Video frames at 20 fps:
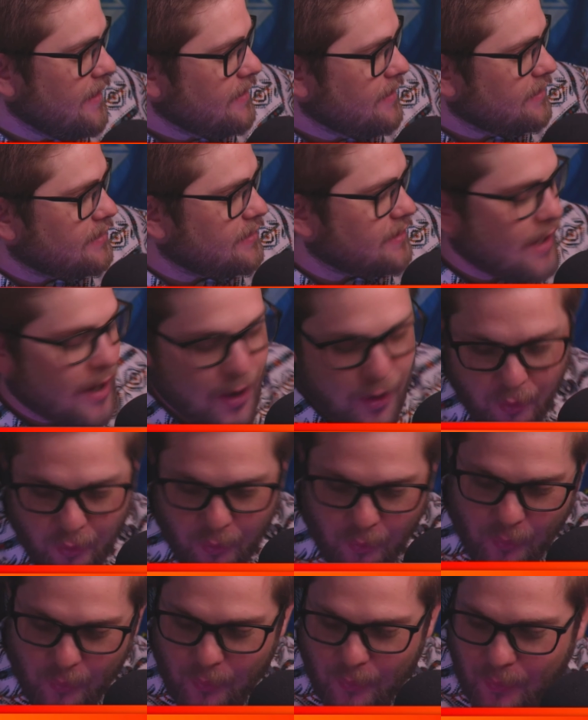
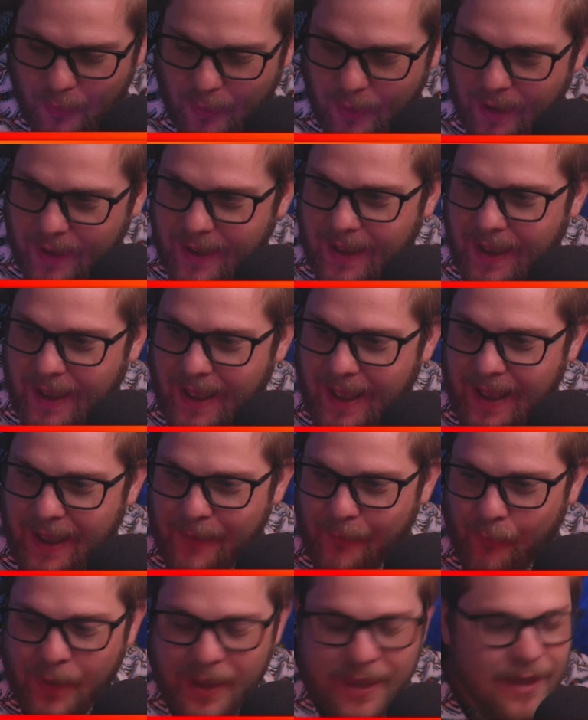So,
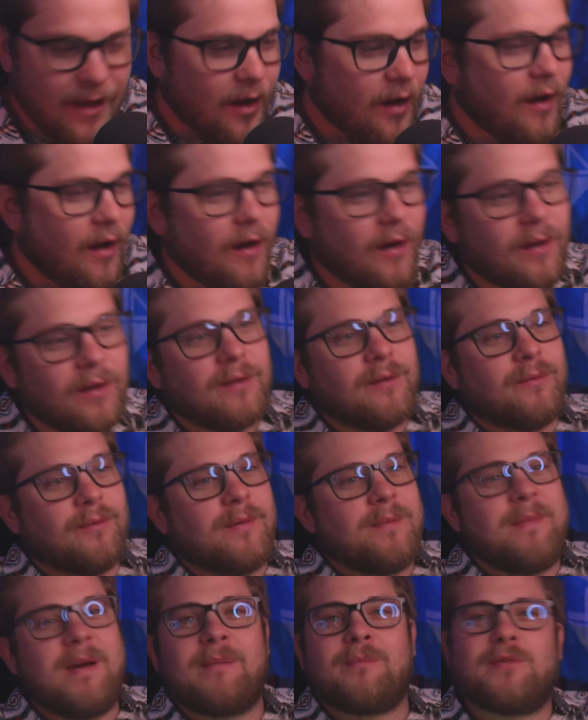we all
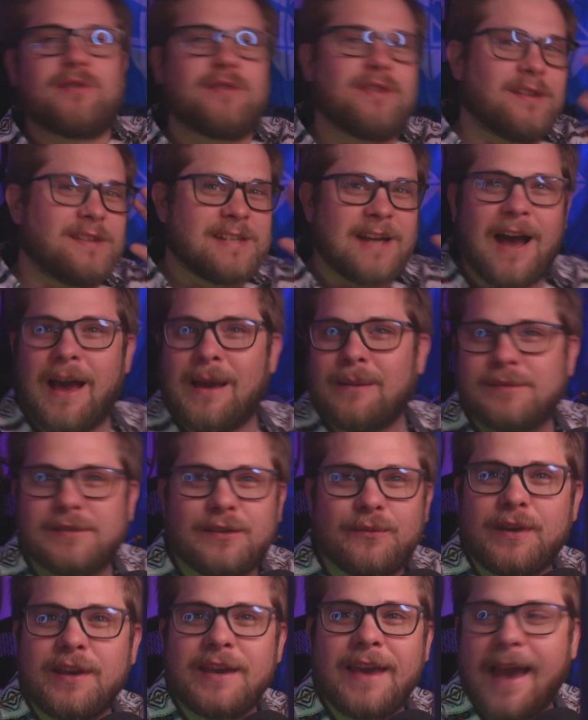remember the times
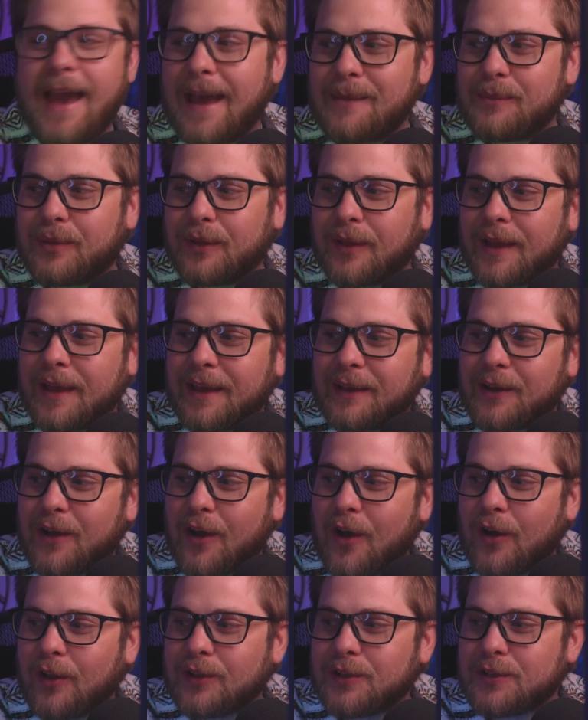that we had playing
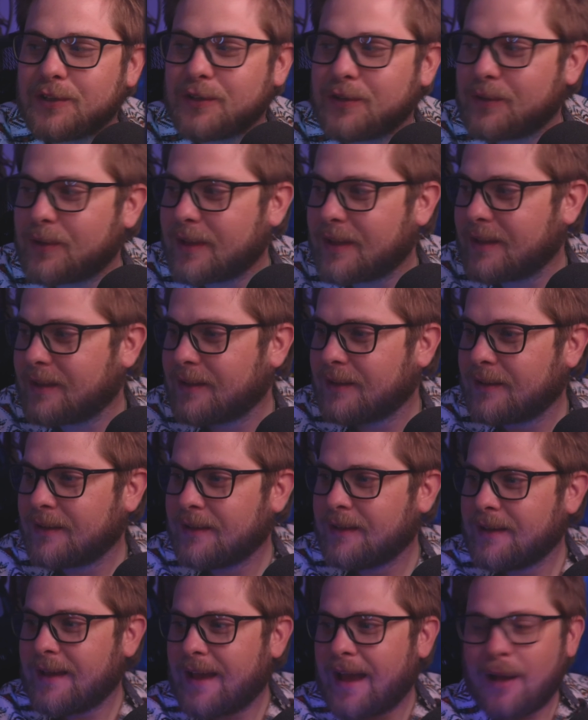Call of Duty,
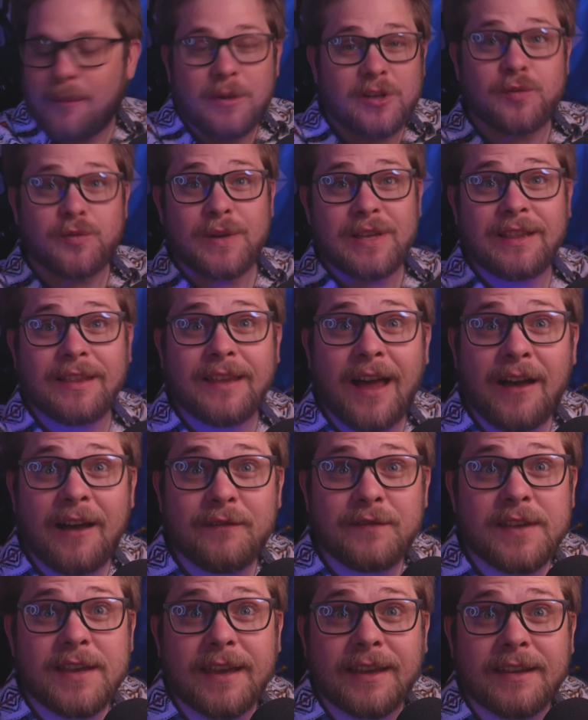how much we
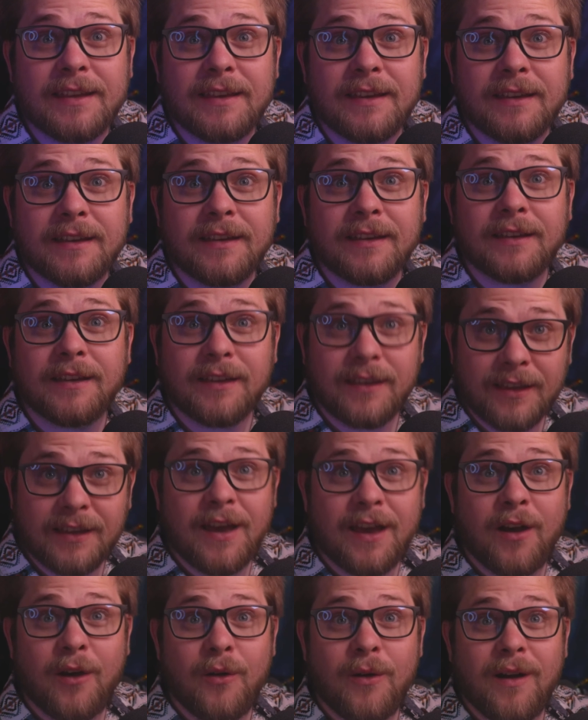loved it, you
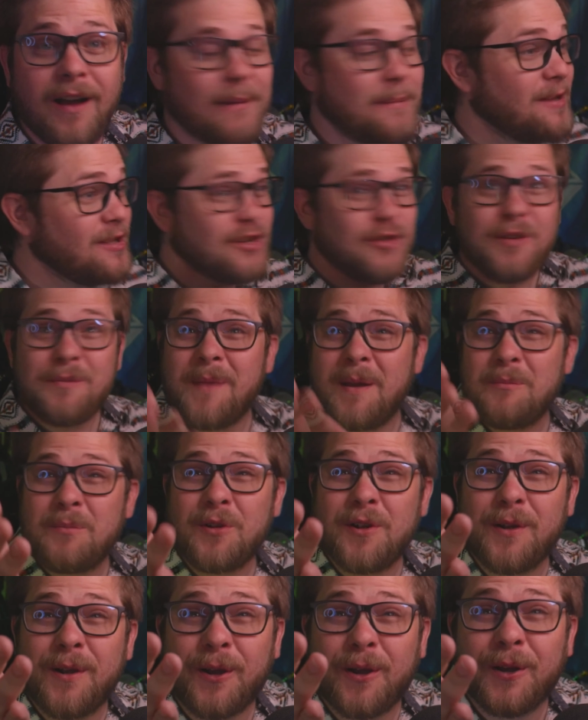know? I mean, do you
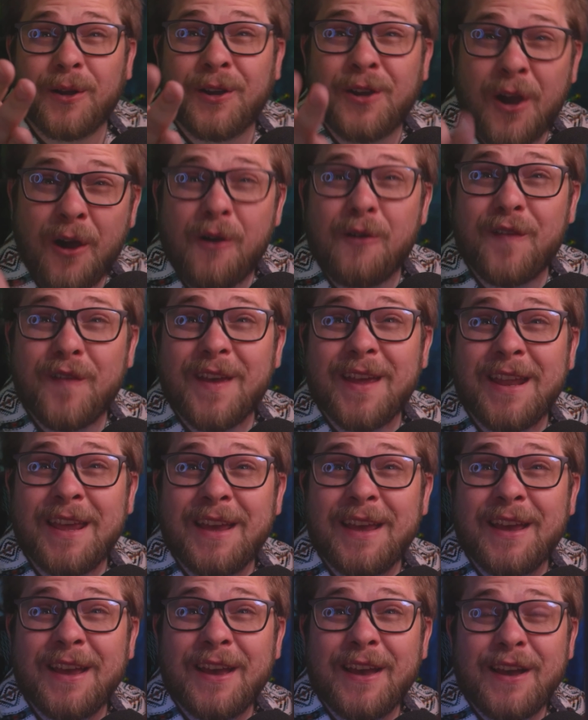remember COVID?
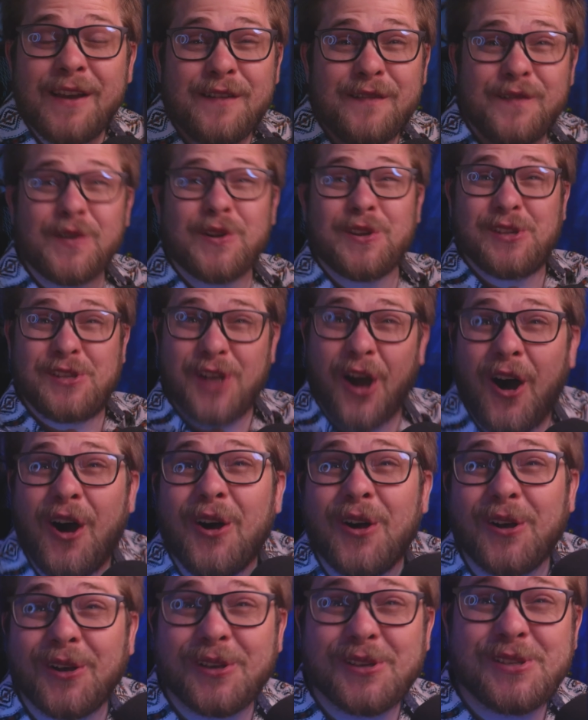
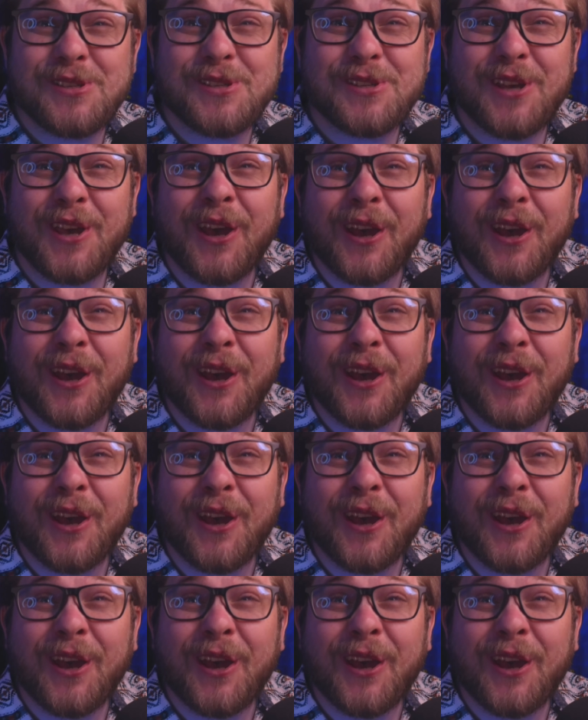Verdansk?